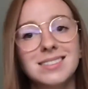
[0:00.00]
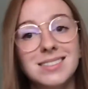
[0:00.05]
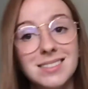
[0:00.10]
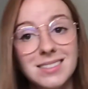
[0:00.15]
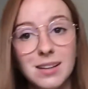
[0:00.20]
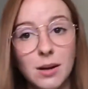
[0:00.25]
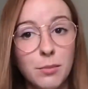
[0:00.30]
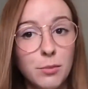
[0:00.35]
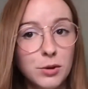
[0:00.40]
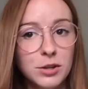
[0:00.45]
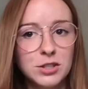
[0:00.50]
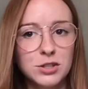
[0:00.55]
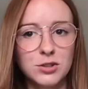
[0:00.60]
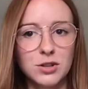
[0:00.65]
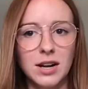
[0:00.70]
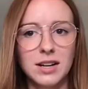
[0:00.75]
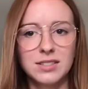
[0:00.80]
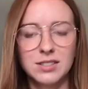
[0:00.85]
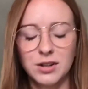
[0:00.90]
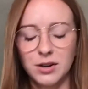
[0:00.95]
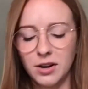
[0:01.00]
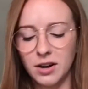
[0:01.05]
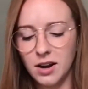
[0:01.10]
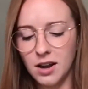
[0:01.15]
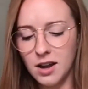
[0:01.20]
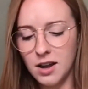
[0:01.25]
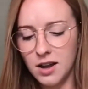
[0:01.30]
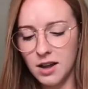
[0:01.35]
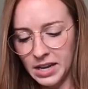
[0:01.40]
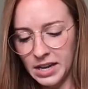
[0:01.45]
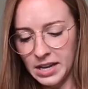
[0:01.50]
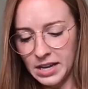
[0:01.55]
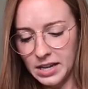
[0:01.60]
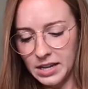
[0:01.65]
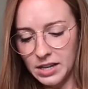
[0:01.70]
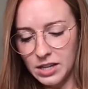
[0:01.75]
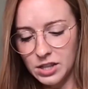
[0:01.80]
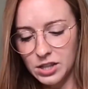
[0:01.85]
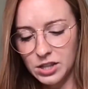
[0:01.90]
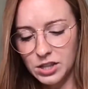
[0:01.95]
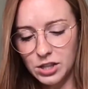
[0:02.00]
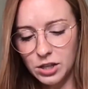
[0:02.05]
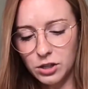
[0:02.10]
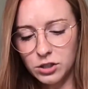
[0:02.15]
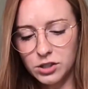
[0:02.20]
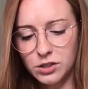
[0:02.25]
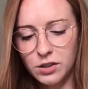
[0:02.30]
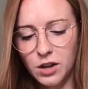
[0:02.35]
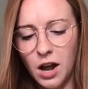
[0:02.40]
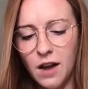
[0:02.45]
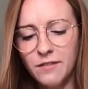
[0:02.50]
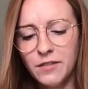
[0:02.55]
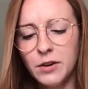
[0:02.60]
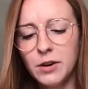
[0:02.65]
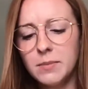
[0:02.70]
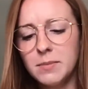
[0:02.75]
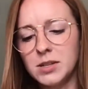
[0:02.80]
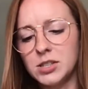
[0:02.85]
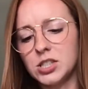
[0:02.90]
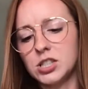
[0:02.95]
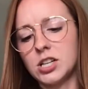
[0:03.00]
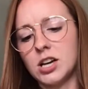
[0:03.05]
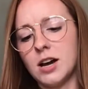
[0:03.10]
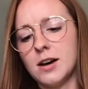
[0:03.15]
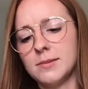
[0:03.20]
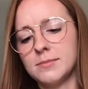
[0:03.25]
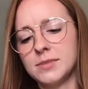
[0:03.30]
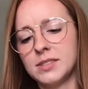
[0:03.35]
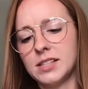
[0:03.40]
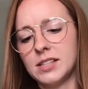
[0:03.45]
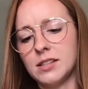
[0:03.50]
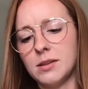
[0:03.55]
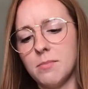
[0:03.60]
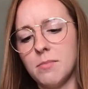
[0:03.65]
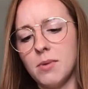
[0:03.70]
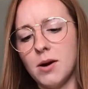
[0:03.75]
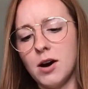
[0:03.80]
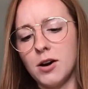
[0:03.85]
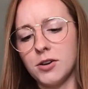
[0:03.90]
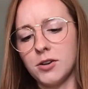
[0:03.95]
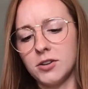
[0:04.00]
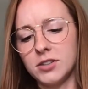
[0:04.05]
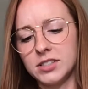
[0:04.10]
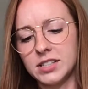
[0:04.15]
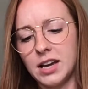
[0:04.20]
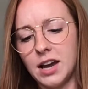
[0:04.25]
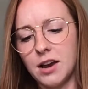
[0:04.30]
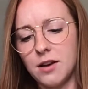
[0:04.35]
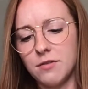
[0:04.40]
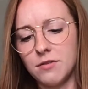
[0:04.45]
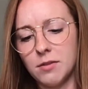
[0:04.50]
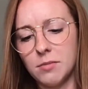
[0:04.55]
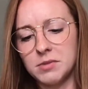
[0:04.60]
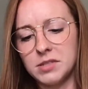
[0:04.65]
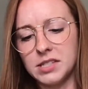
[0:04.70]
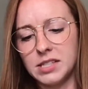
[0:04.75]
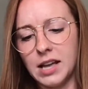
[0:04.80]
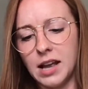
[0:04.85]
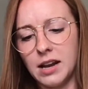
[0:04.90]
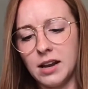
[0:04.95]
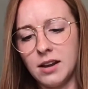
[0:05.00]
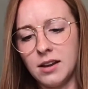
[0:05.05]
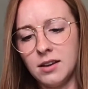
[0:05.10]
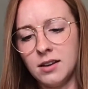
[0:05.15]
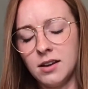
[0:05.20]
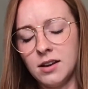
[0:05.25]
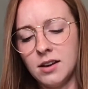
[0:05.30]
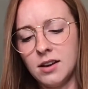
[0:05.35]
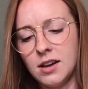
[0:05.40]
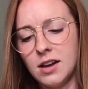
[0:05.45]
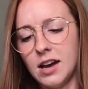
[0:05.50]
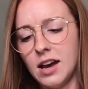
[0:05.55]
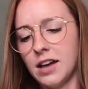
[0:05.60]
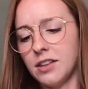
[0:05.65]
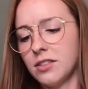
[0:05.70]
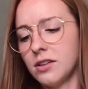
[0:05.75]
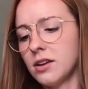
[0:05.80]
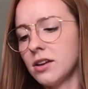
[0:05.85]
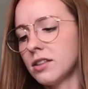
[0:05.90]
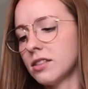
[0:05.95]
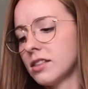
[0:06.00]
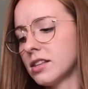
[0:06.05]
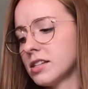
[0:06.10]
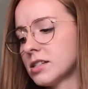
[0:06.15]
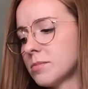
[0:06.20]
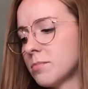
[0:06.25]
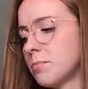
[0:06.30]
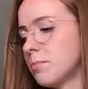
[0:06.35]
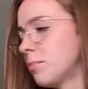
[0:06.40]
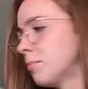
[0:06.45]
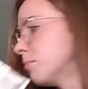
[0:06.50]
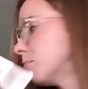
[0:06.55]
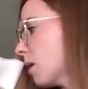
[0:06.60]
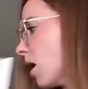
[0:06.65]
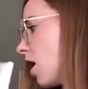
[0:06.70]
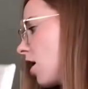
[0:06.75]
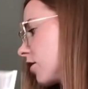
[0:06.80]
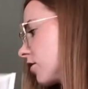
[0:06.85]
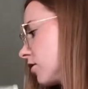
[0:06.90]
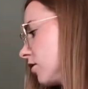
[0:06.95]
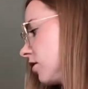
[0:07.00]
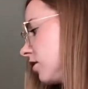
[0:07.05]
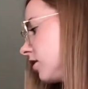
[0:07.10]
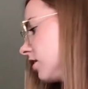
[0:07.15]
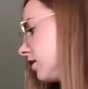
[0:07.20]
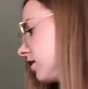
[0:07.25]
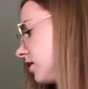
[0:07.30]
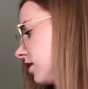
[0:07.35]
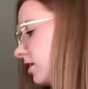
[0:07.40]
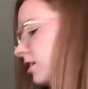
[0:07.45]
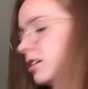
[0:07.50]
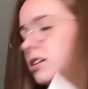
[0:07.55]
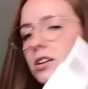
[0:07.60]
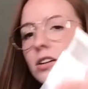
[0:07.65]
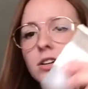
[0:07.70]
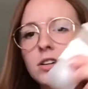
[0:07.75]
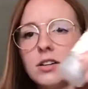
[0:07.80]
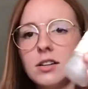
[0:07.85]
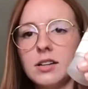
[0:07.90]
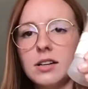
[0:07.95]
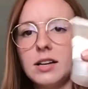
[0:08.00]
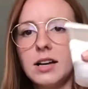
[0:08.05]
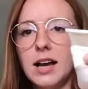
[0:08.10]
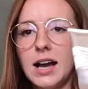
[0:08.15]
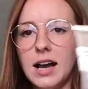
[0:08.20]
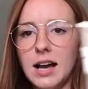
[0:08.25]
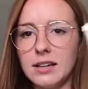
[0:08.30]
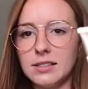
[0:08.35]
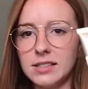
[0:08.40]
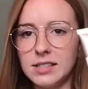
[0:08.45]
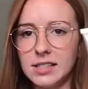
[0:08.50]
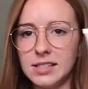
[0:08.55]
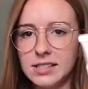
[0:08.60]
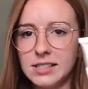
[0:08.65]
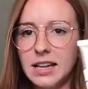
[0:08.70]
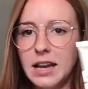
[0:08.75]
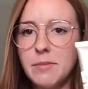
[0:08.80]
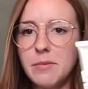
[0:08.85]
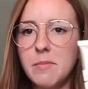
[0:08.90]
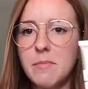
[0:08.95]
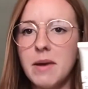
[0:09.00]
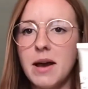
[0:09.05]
it's a moisturizer. There's not very much comes in the bottle. It's kind of upsetting. I think this bottle has the same